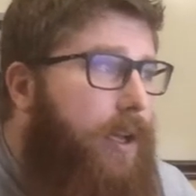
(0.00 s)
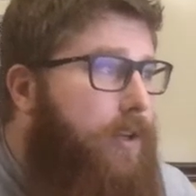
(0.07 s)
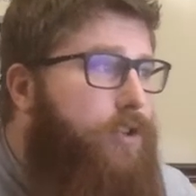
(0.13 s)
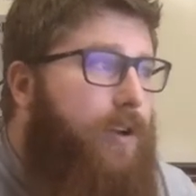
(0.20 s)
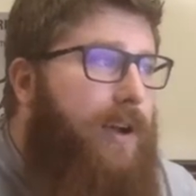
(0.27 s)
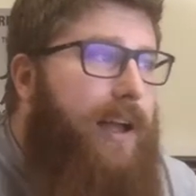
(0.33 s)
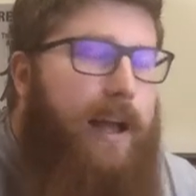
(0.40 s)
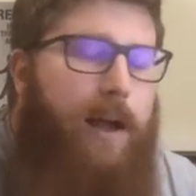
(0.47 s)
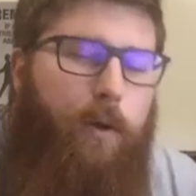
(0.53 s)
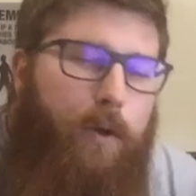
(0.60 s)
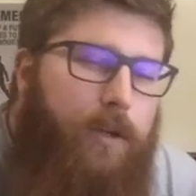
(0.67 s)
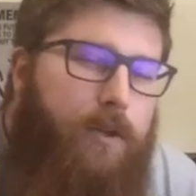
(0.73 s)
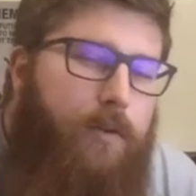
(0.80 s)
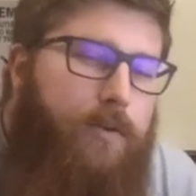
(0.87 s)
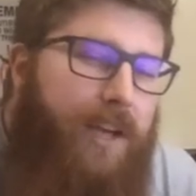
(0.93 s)
How
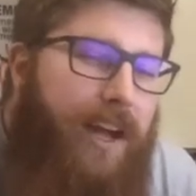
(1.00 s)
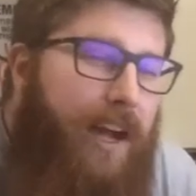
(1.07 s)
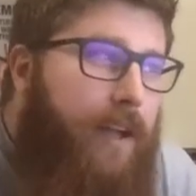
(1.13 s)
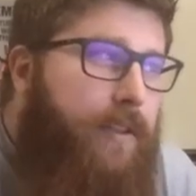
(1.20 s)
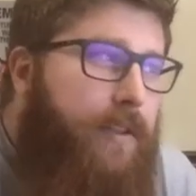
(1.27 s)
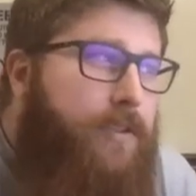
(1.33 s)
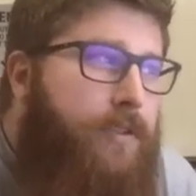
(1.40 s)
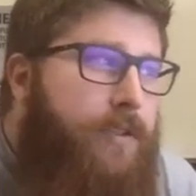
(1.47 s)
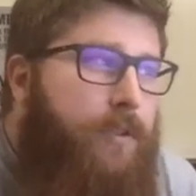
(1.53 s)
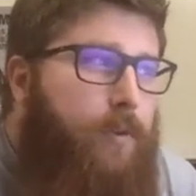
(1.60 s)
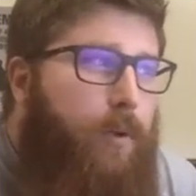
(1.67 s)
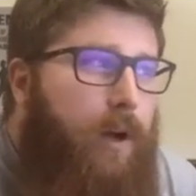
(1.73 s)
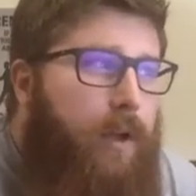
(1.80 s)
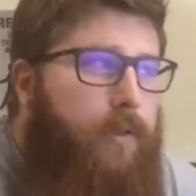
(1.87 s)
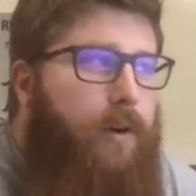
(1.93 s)
can you tie this
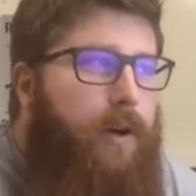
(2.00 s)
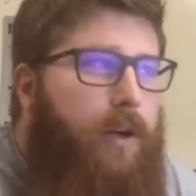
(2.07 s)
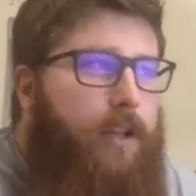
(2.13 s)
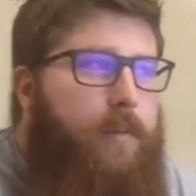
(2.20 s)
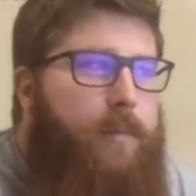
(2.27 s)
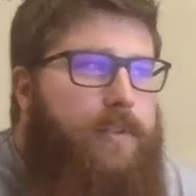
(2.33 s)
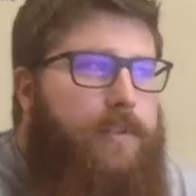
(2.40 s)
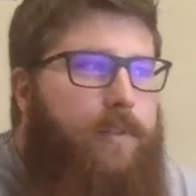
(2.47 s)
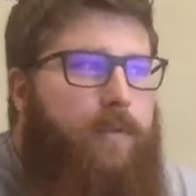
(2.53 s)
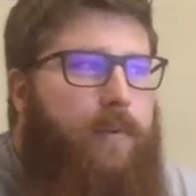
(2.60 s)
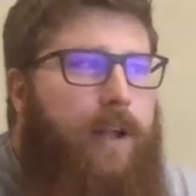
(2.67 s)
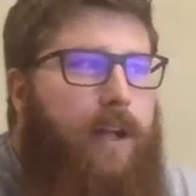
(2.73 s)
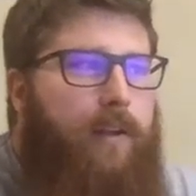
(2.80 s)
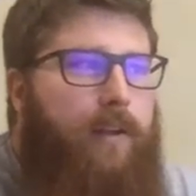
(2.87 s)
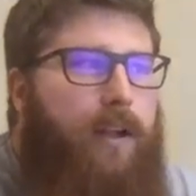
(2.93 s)
to other arguments in the
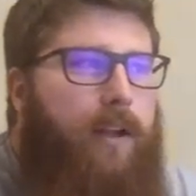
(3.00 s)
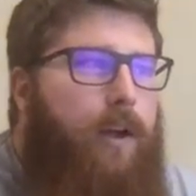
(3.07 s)
round?